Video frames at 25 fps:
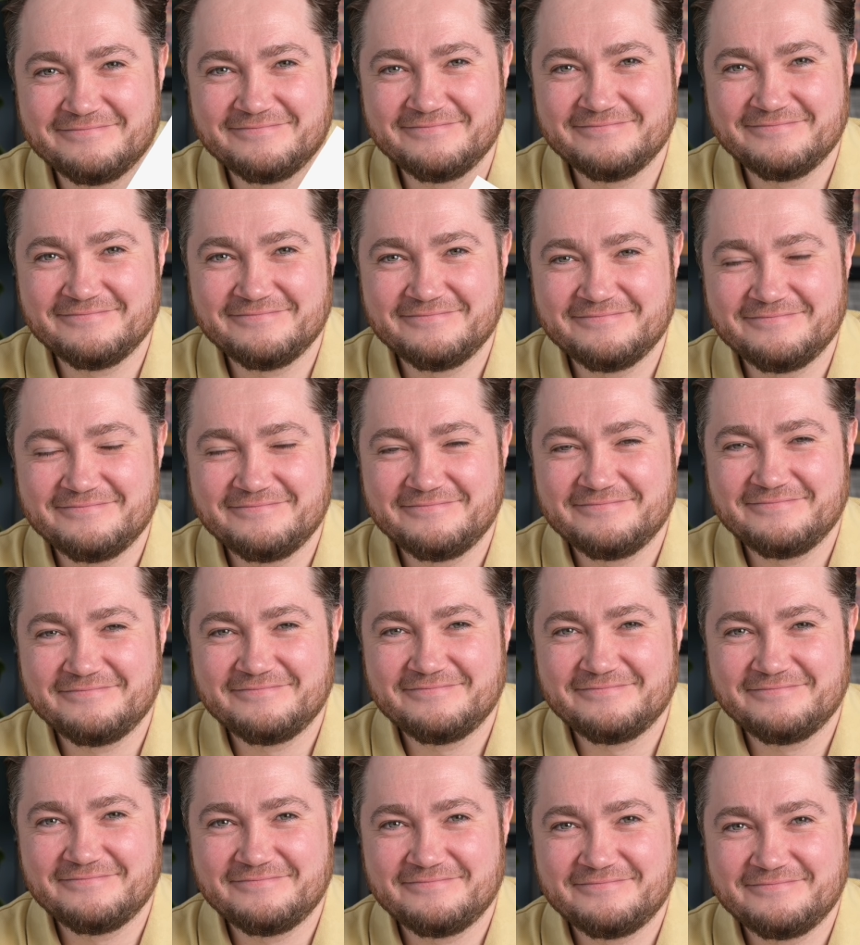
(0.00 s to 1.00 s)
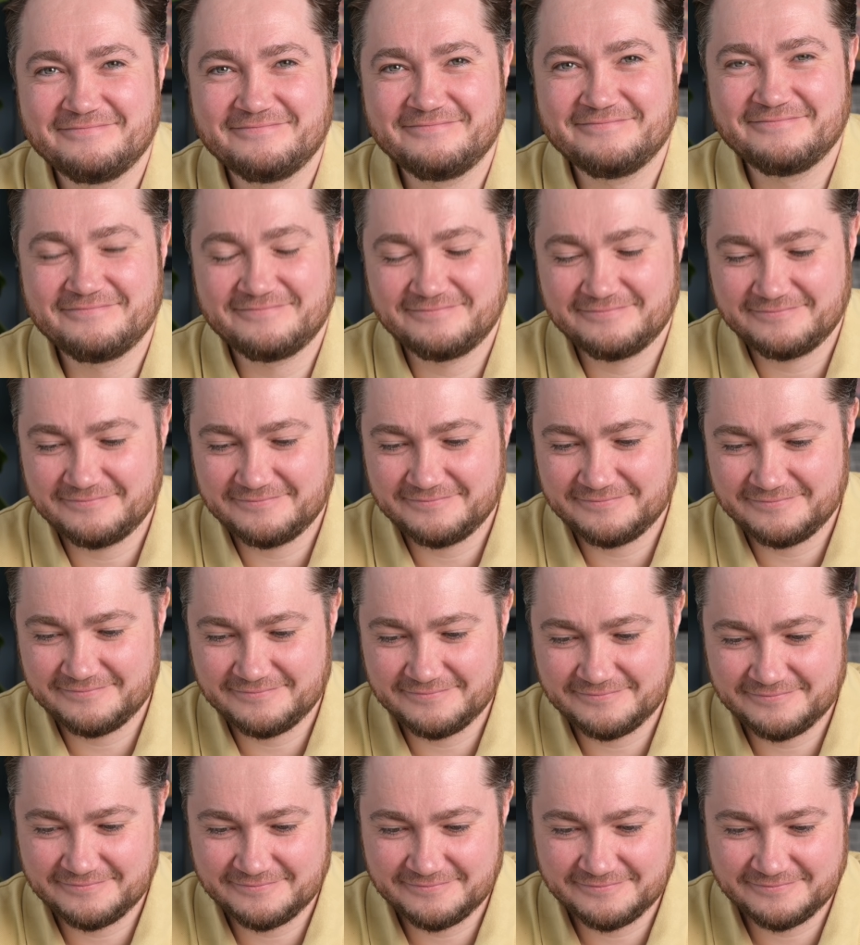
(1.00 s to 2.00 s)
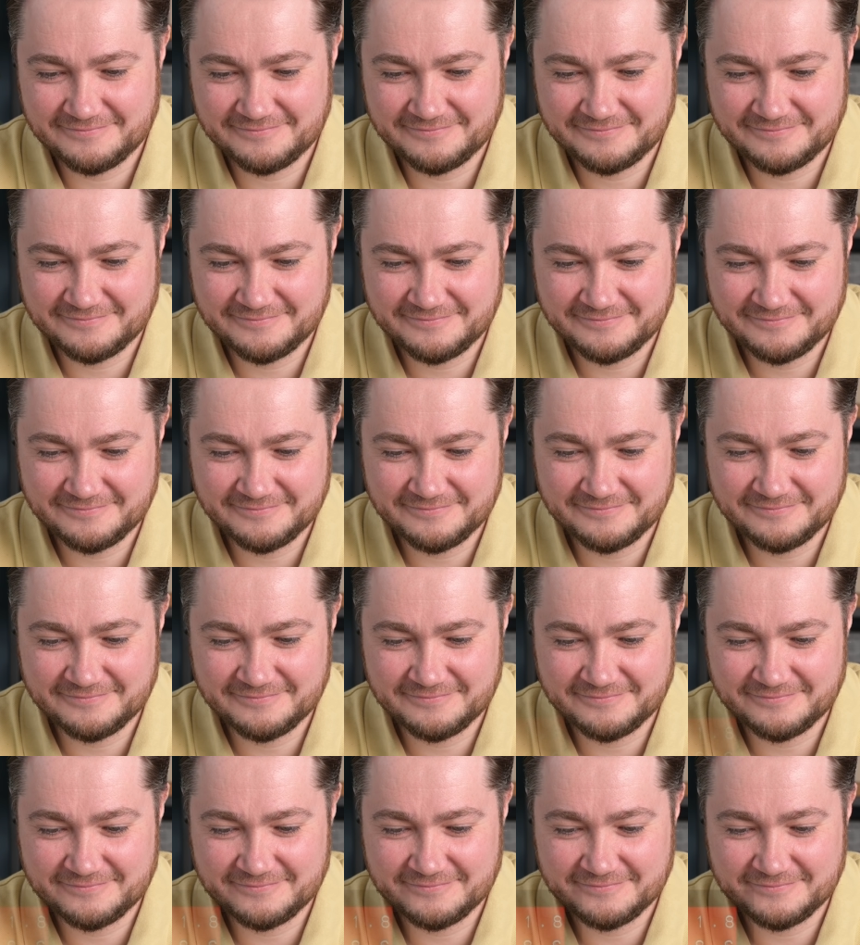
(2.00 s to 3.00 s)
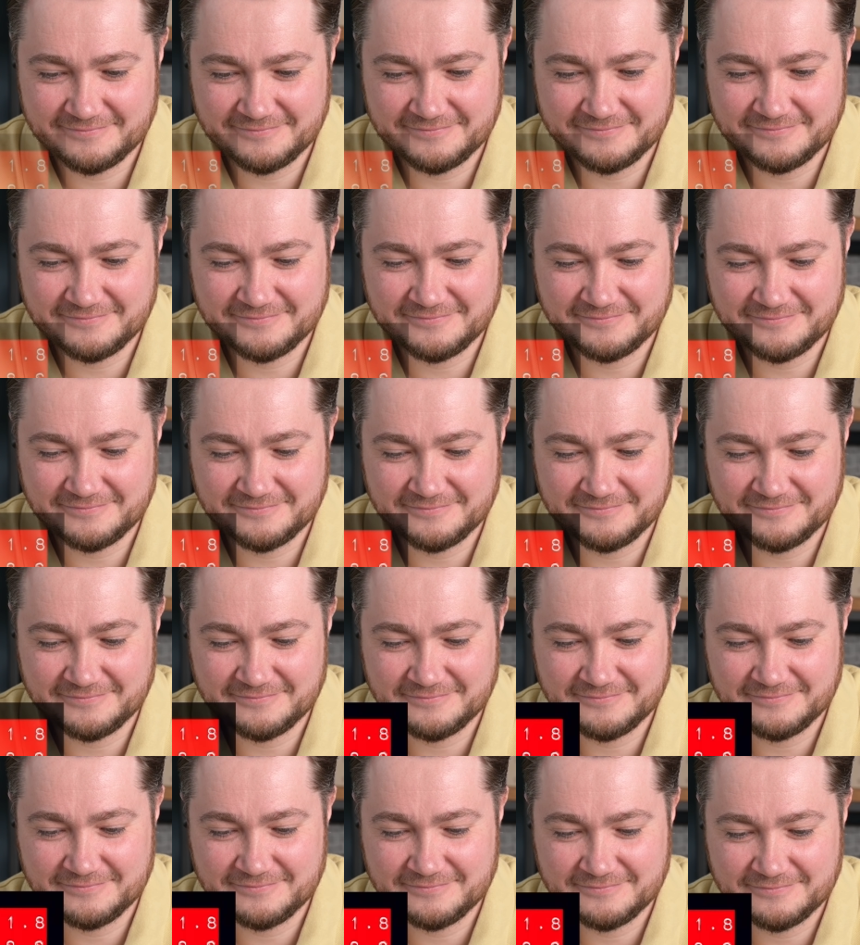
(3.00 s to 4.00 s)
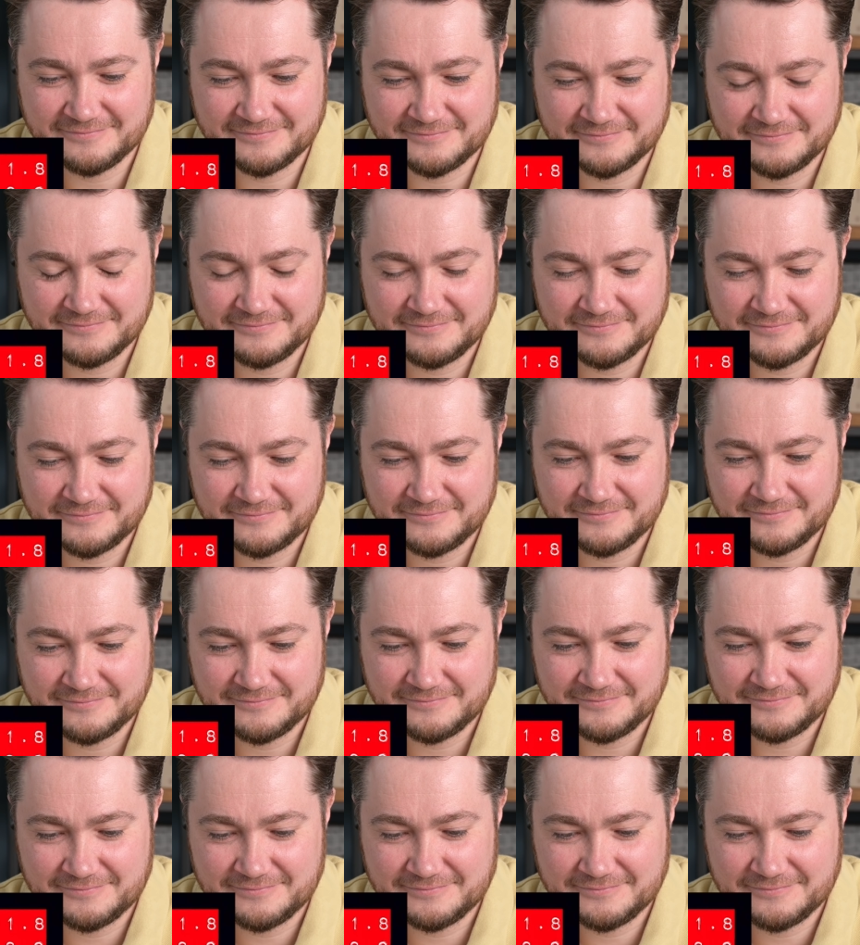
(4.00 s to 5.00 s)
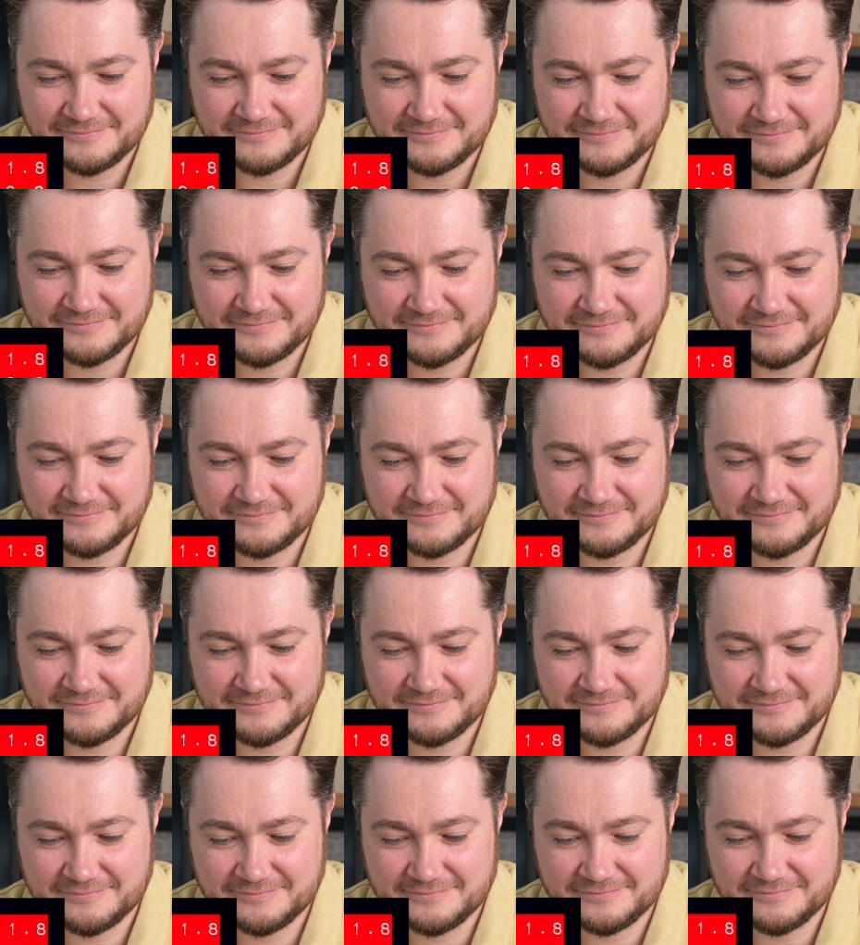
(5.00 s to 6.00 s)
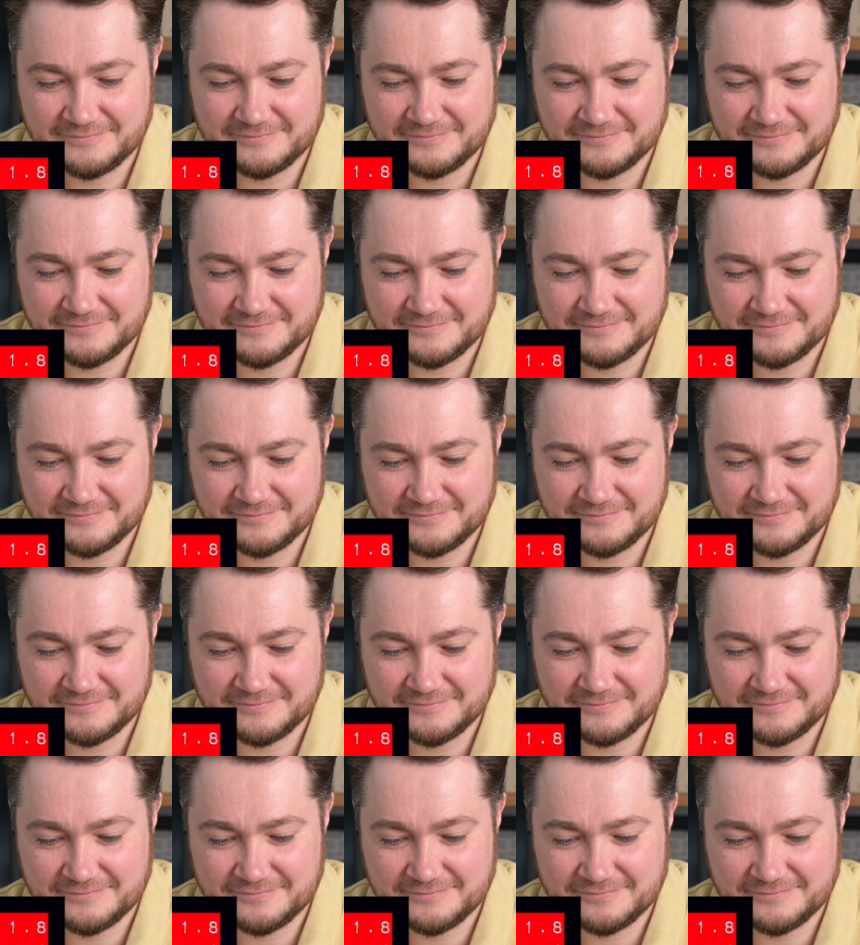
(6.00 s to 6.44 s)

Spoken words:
(not speaking)